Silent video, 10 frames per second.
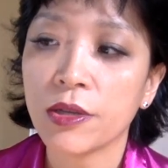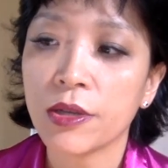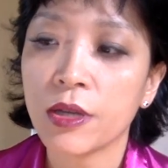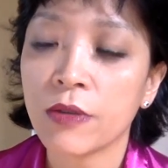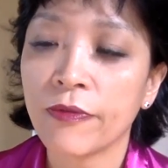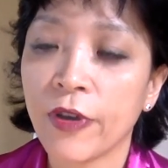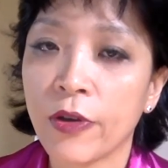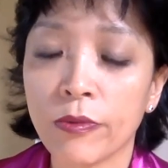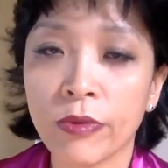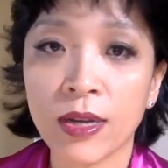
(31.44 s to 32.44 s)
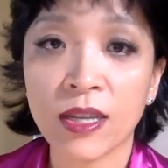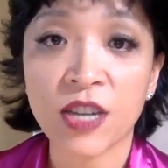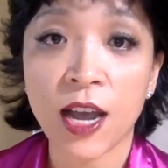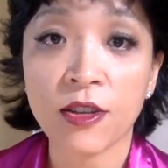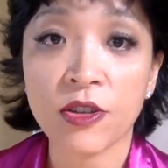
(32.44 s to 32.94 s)
it felt really
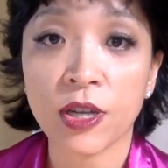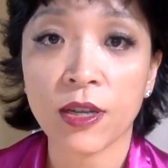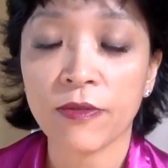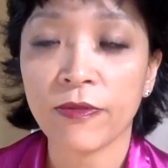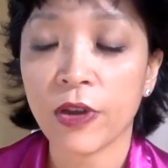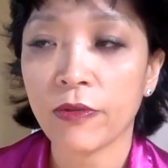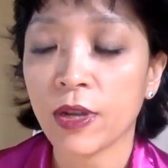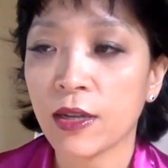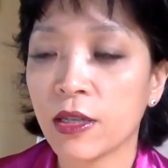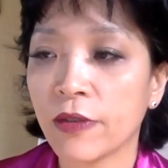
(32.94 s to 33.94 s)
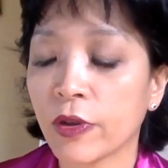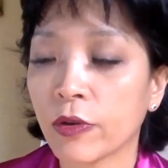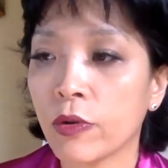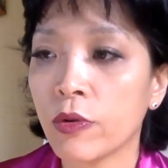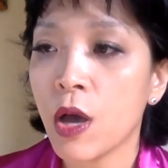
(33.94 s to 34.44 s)
challenging. It felt really
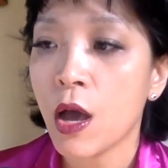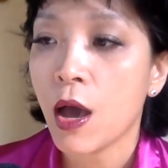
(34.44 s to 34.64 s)
difficult.